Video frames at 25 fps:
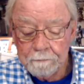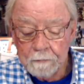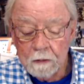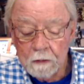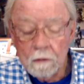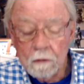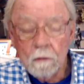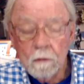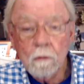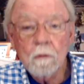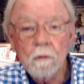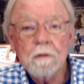
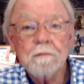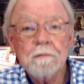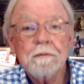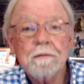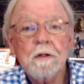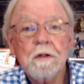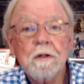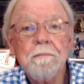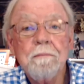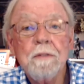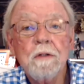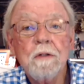or of
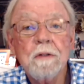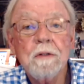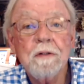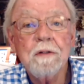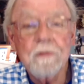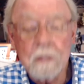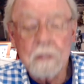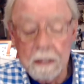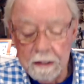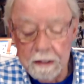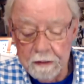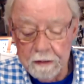
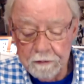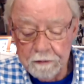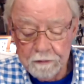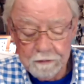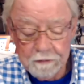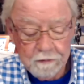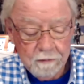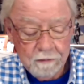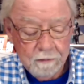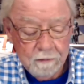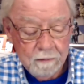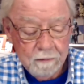
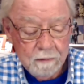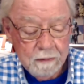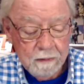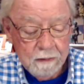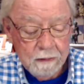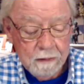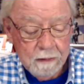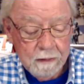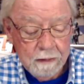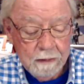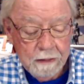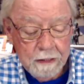communitas,
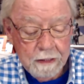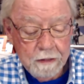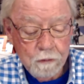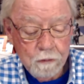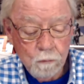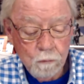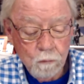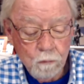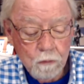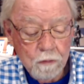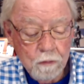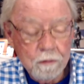in the
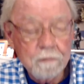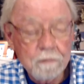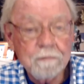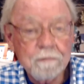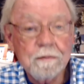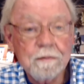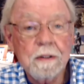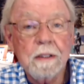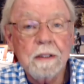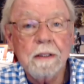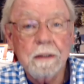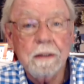word of
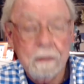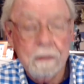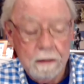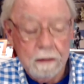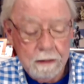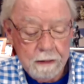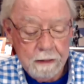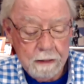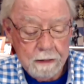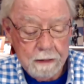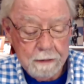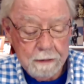the
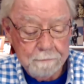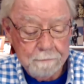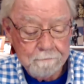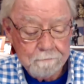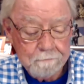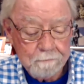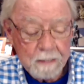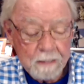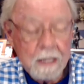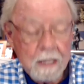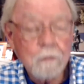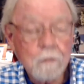
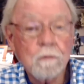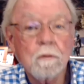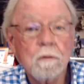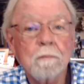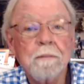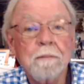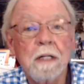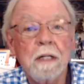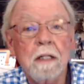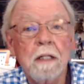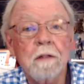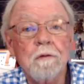
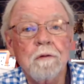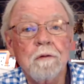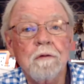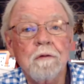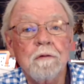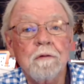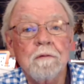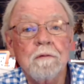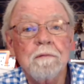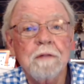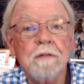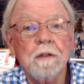
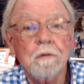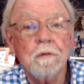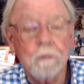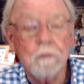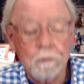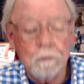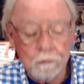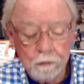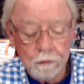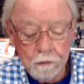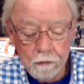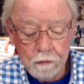anthropologist Victor
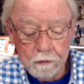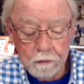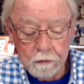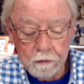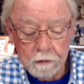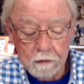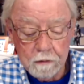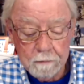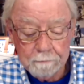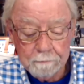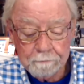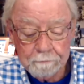
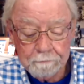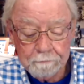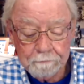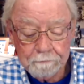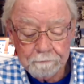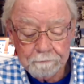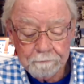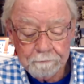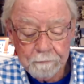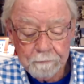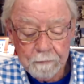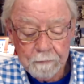Turner
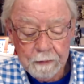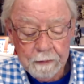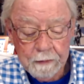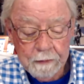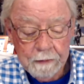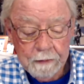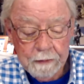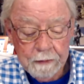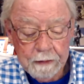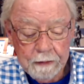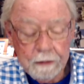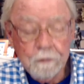
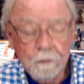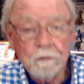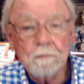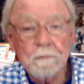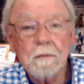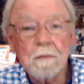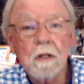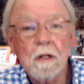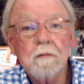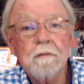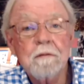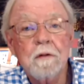in his
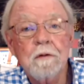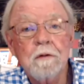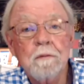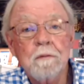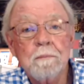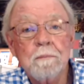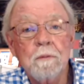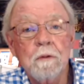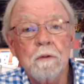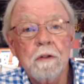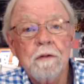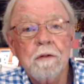marvelous
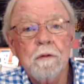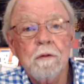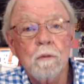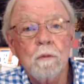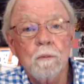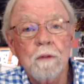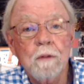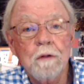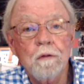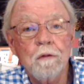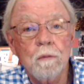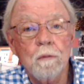book, The
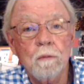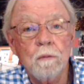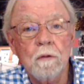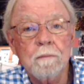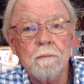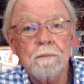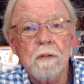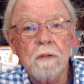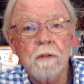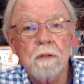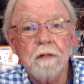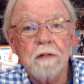Ritual
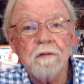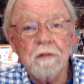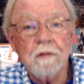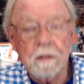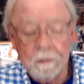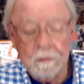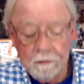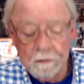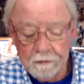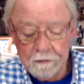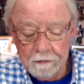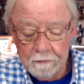
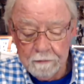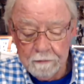Process.